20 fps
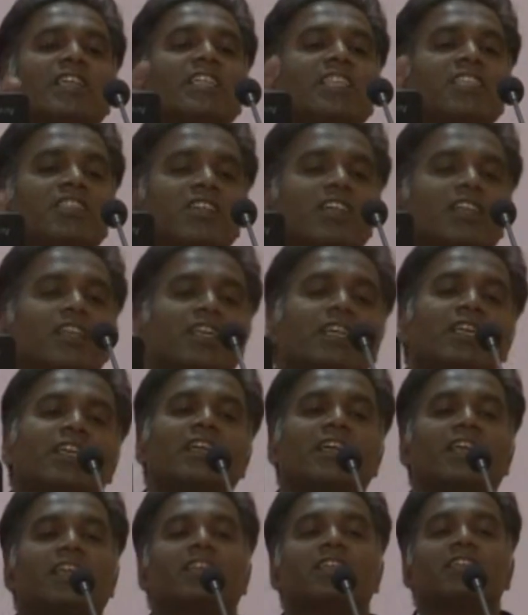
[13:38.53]
Initially,
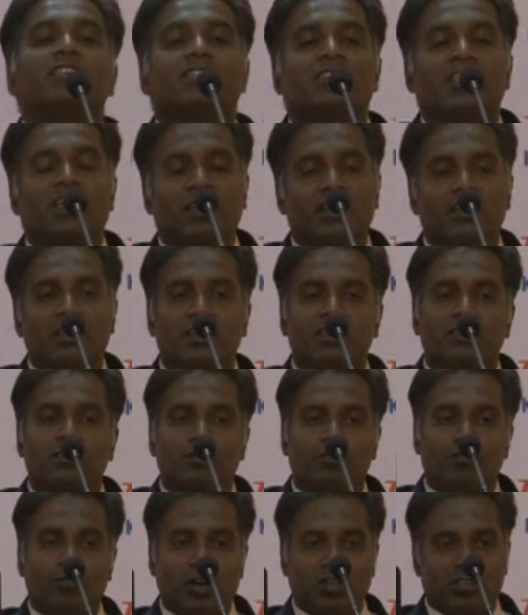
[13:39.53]
it is taken as
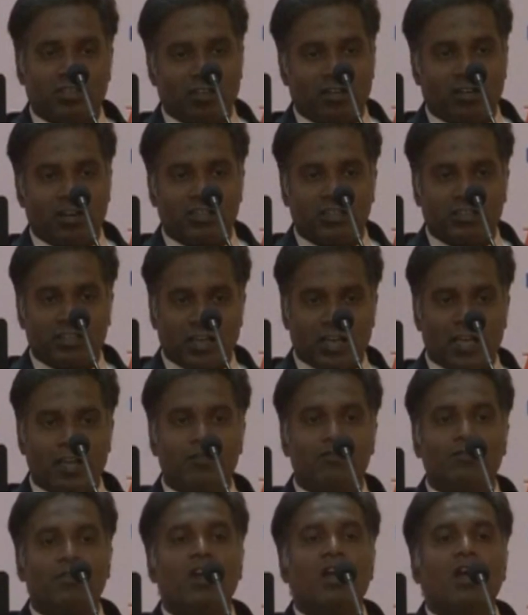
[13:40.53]
master as
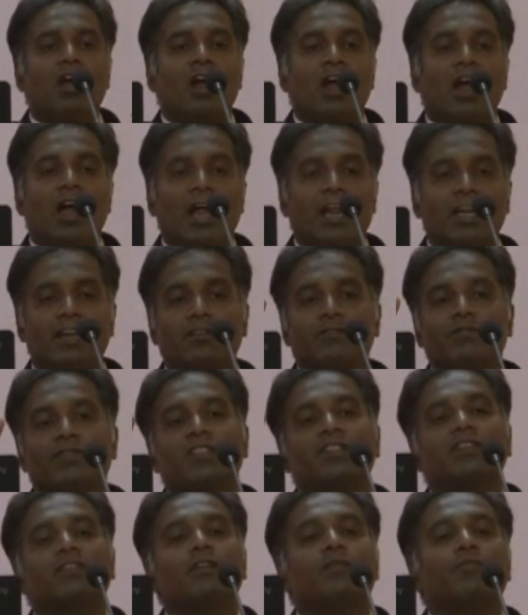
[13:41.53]
slave, and
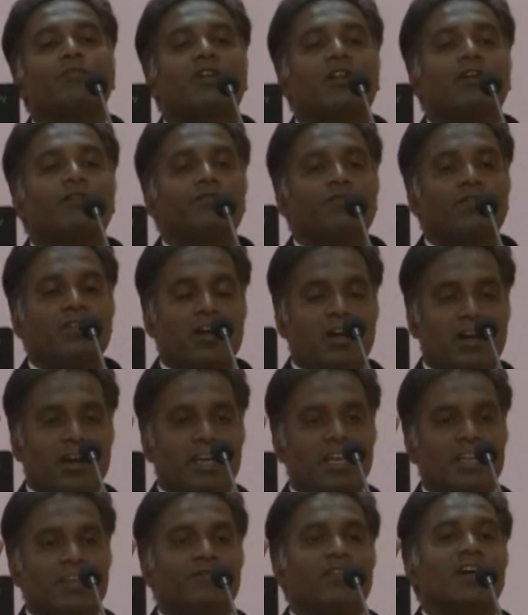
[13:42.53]
when the number
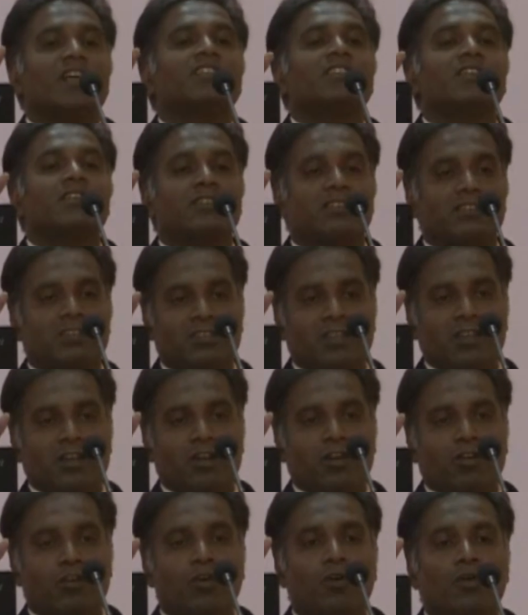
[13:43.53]
of devices
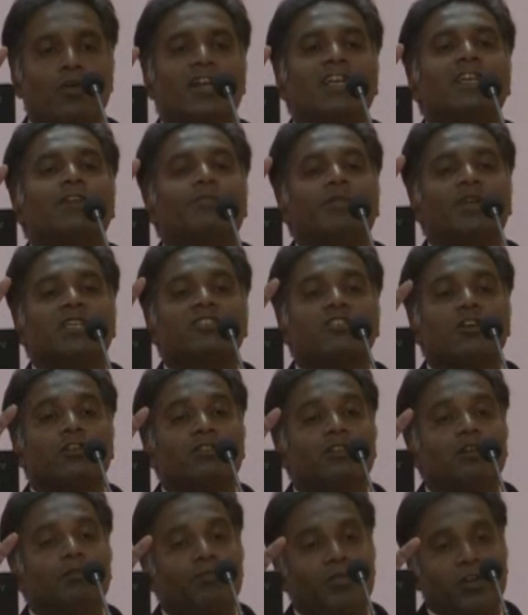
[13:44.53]
go, it depends
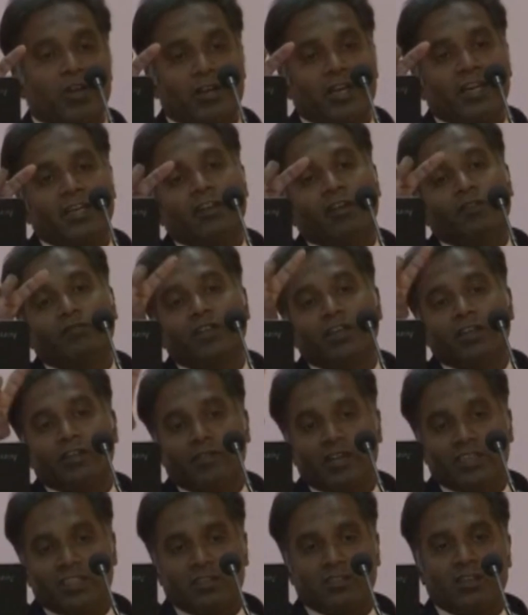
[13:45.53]
on the priority of the
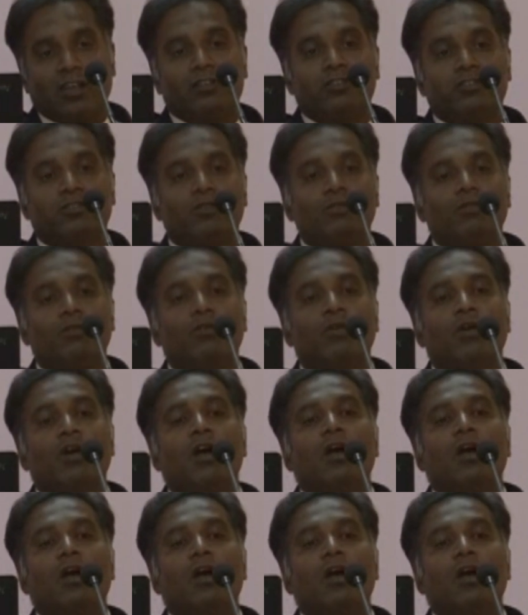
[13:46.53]
devices also.